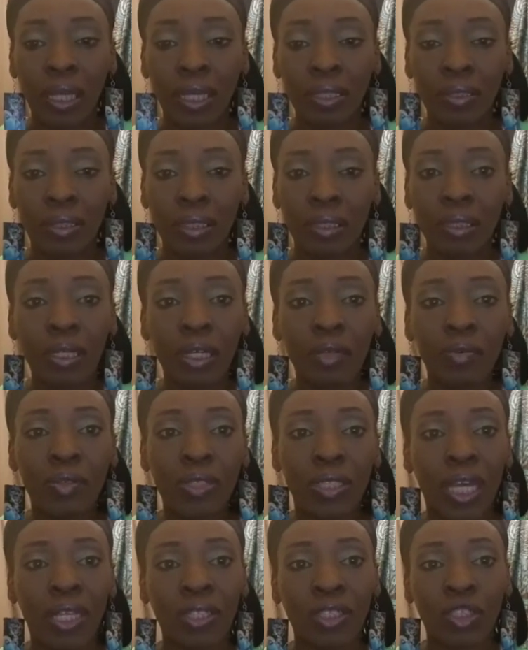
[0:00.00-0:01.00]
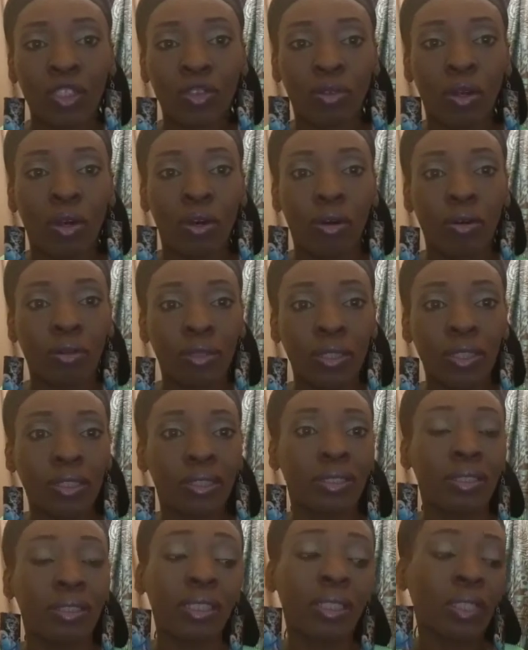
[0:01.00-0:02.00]
Like, the love is not as strong.
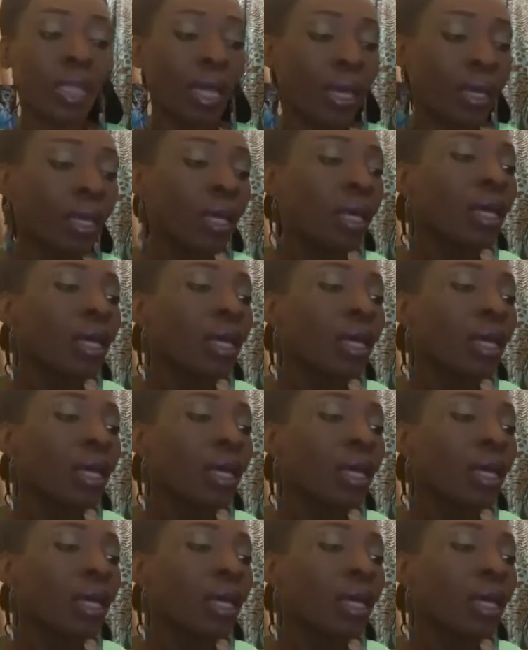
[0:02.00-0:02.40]
It's just not